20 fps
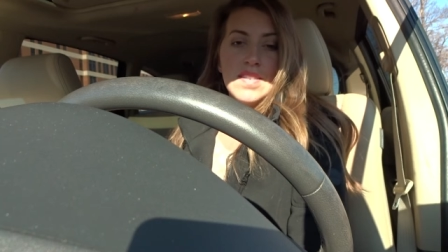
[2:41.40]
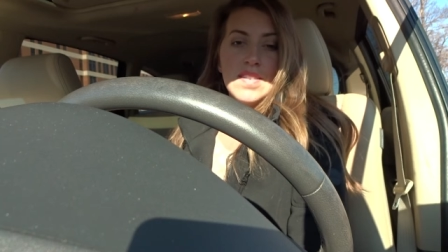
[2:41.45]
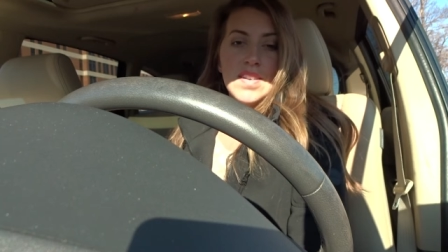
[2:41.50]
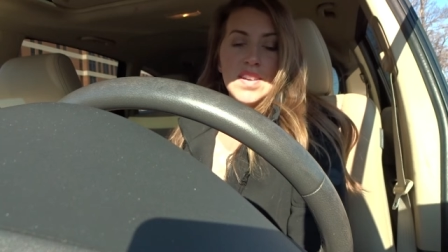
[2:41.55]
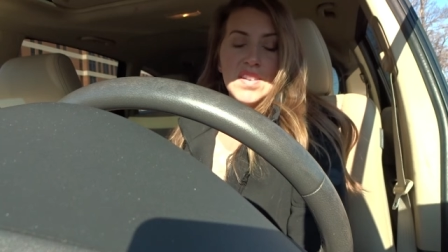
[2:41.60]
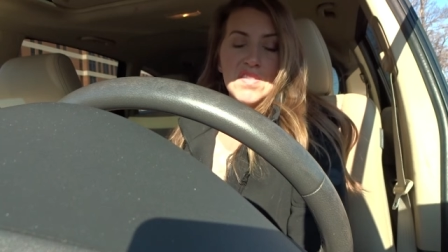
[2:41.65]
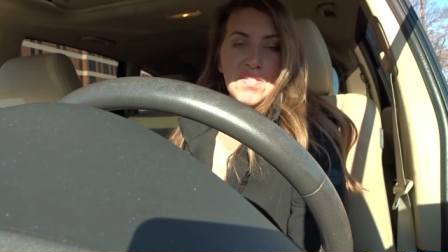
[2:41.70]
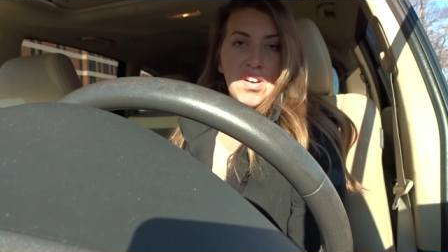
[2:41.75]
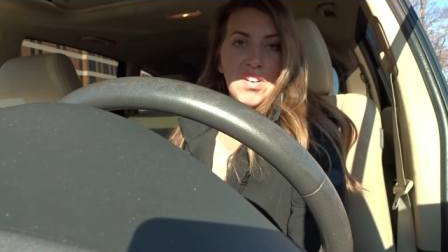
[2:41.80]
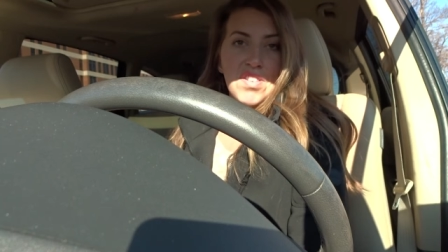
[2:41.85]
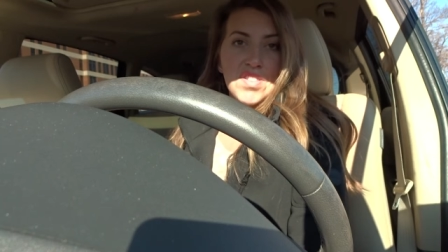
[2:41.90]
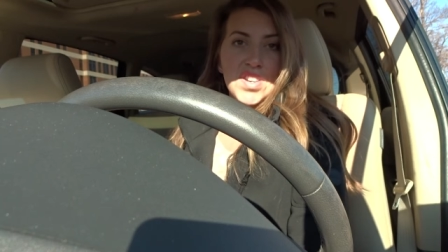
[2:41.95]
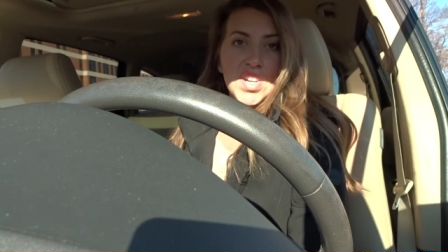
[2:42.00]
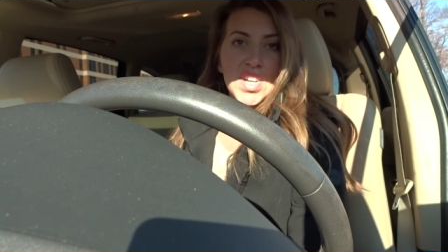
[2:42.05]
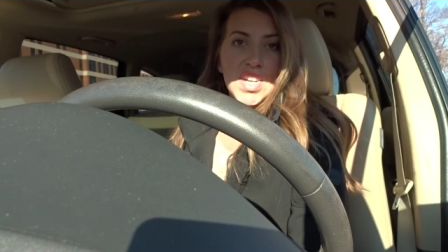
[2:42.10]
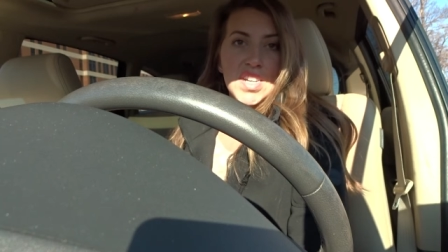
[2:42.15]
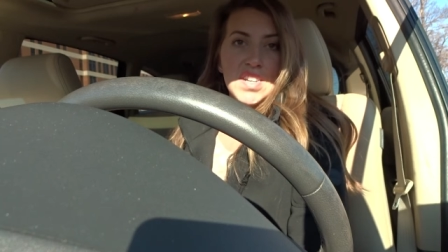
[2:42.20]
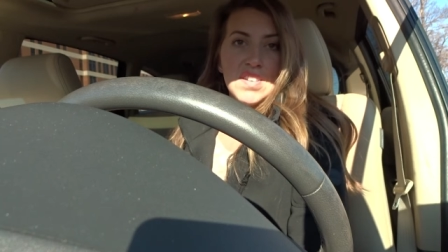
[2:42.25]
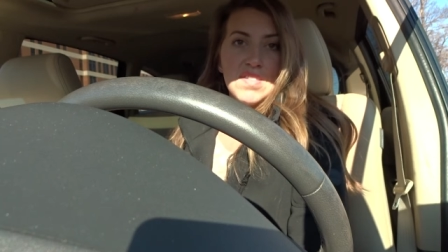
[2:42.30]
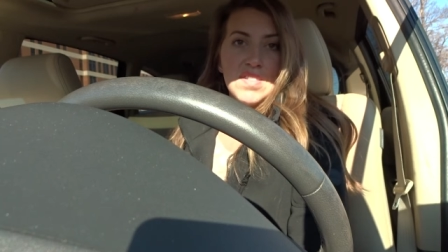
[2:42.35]

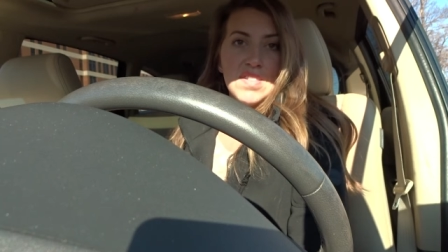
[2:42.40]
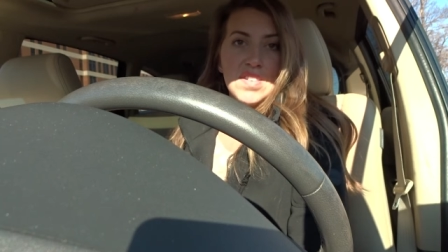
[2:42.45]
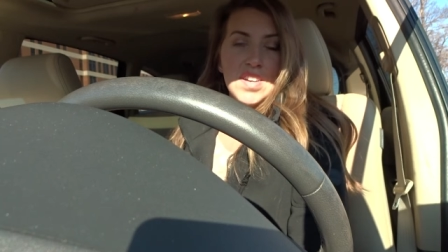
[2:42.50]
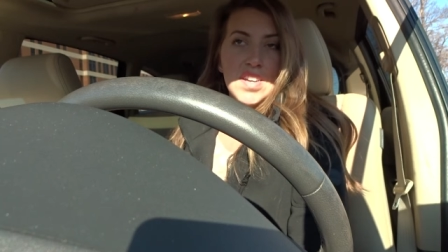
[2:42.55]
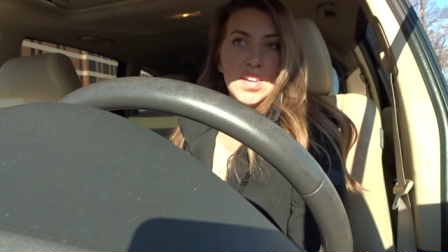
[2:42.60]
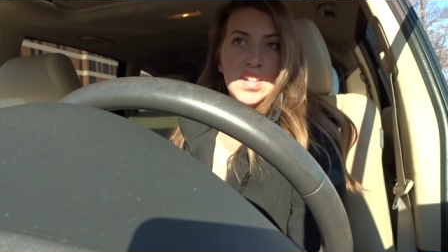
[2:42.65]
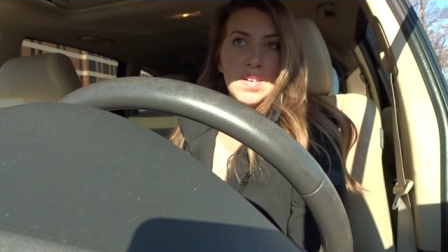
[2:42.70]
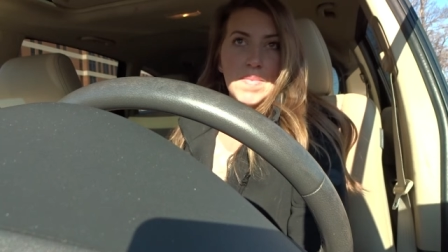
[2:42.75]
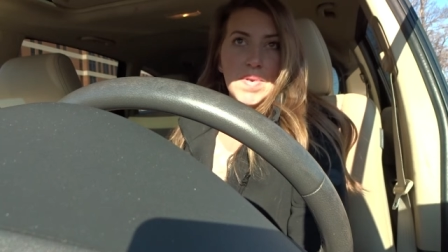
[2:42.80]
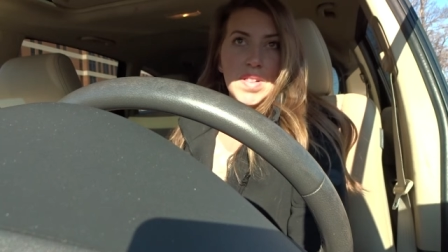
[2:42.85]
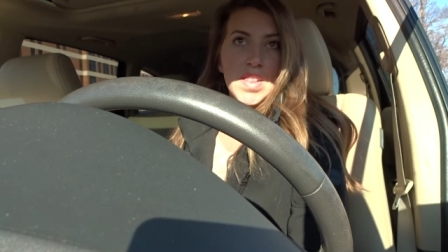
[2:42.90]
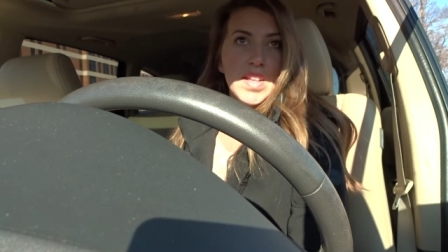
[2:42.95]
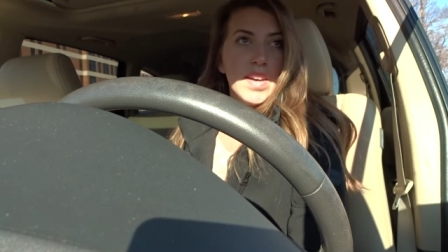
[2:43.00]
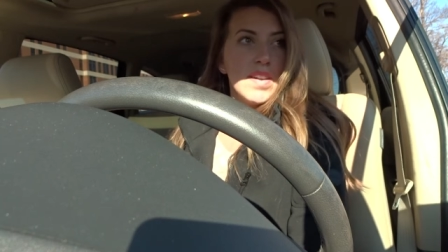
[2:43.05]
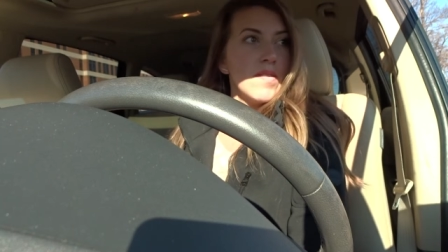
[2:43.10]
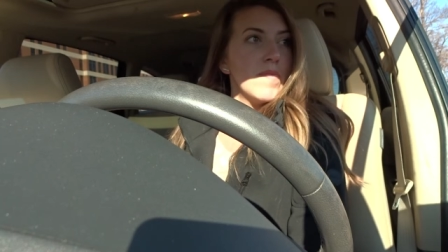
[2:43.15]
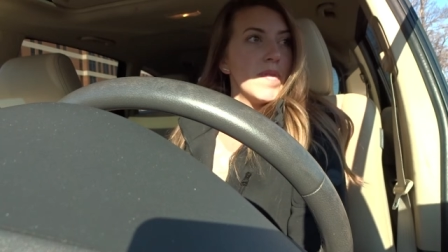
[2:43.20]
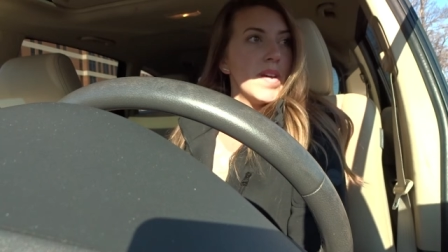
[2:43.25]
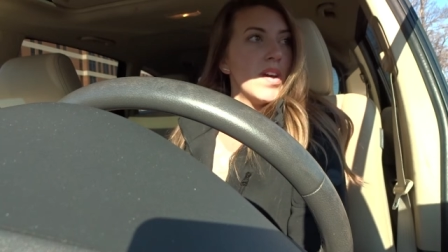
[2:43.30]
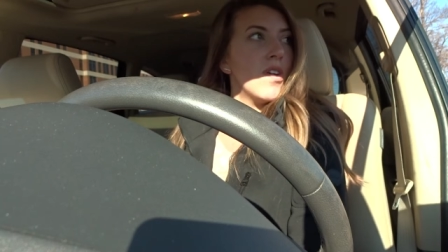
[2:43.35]
exhausting, and I'm a
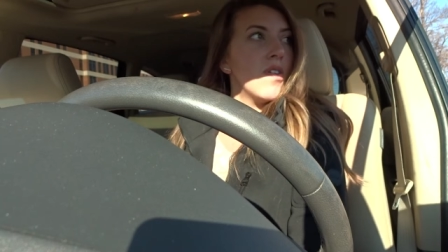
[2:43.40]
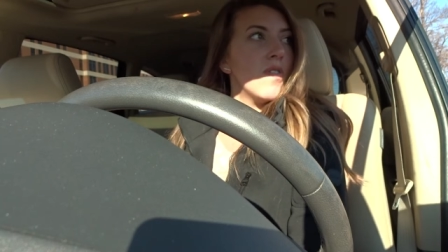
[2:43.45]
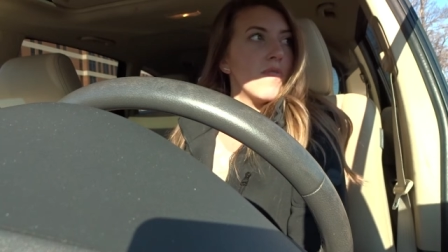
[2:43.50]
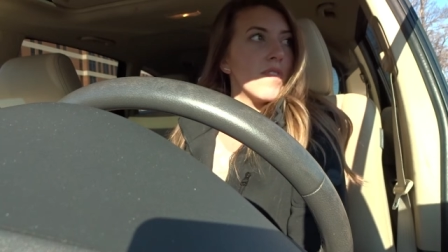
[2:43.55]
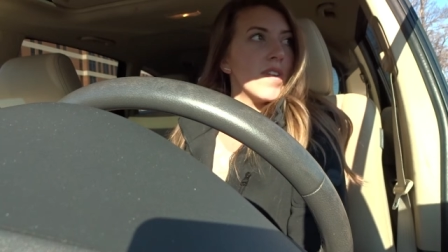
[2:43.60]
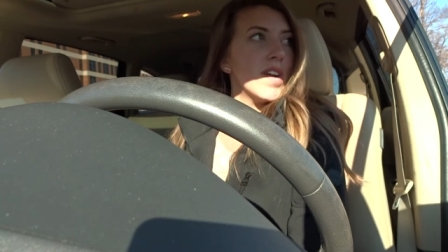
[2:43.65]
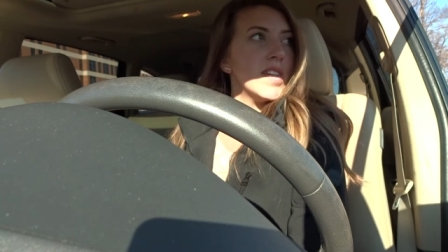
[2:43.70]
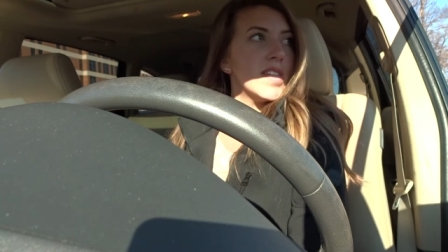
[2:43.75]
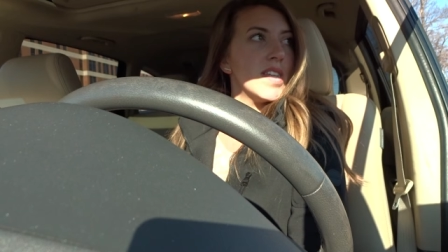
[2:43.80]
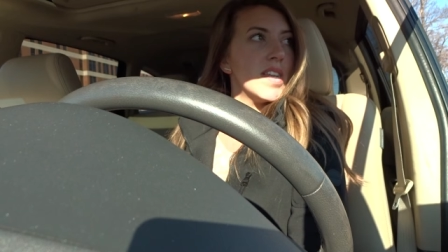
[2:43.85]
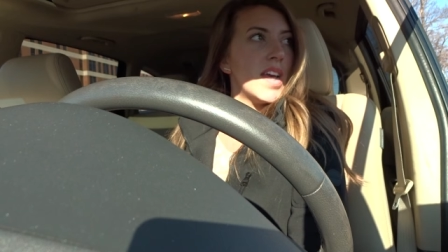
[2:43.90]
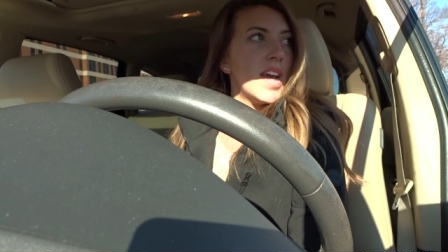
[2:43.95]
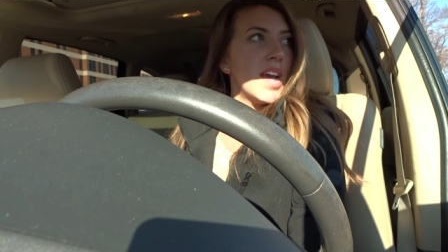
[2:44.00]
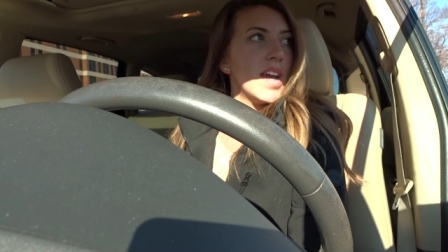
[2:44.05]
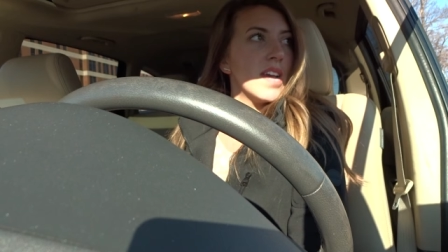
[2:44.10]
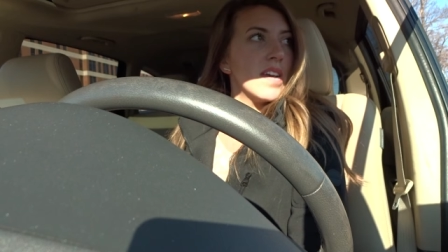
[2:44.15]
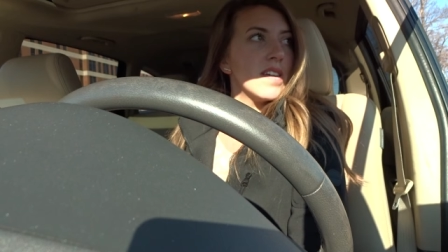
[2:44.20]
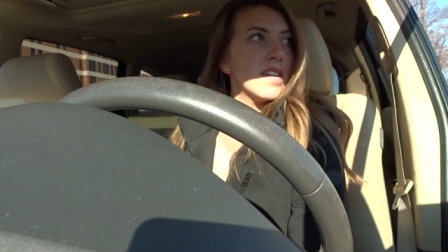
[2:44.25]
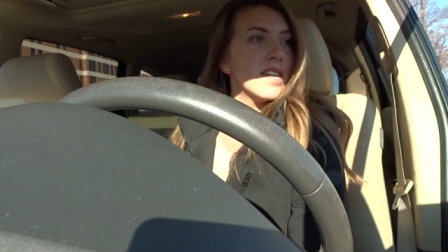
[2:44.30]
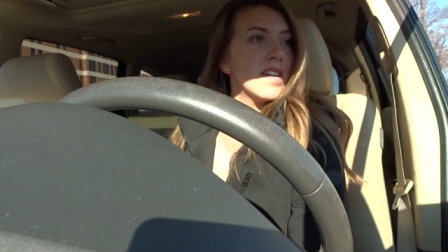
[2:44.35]
little bit over it today.